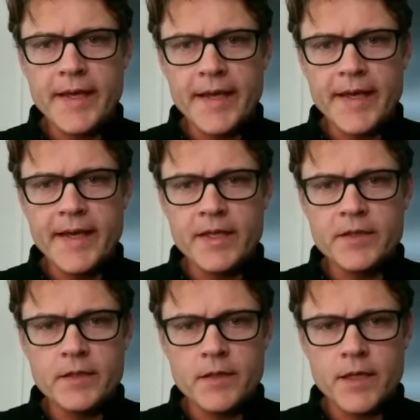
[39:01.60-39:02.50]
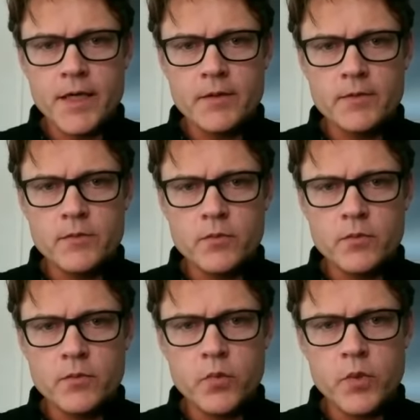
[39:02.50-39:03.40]
and
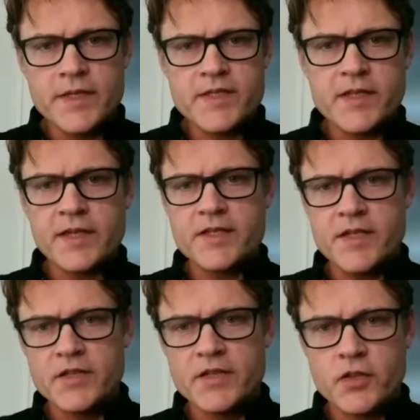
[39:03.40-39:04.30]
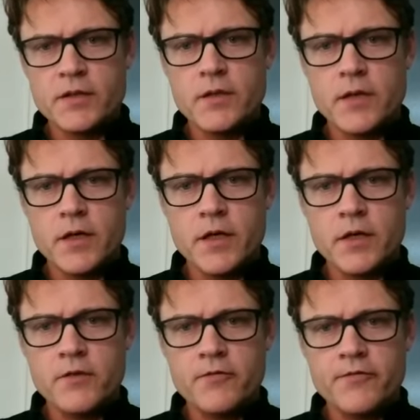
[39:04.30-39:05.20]
what is an extension
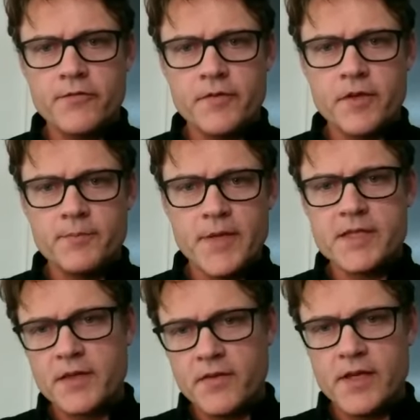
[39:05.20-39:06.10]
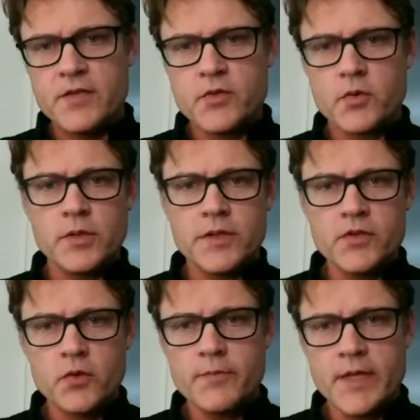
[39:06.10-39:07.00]
of the Peace Cathedral and
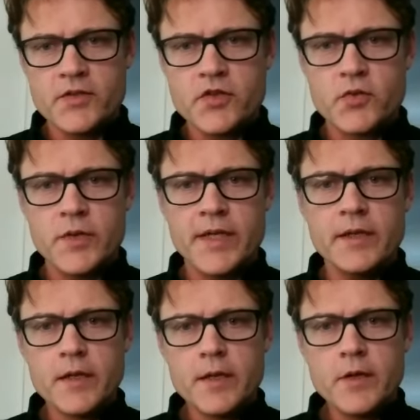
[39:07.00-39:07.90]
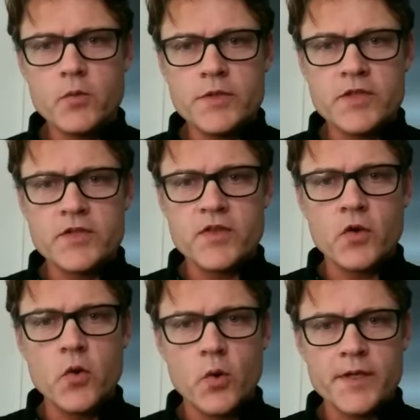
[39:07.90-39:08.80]
your ministry, which is the
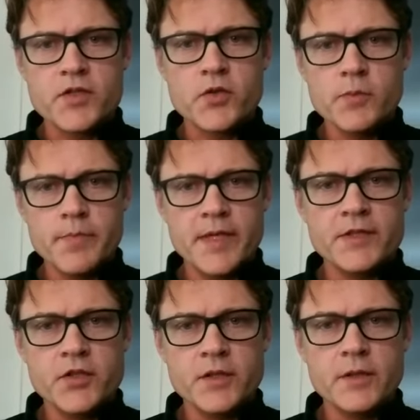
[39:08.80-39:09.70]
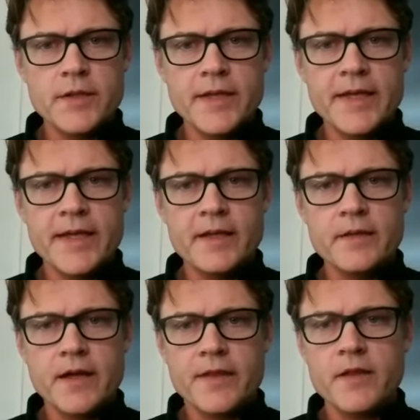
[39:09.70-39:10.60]
Gory Soup Kitchen.
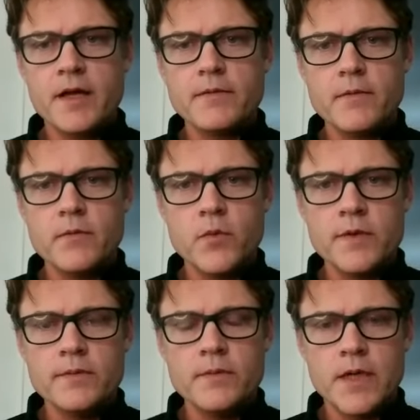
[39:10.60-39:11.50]
And I thought we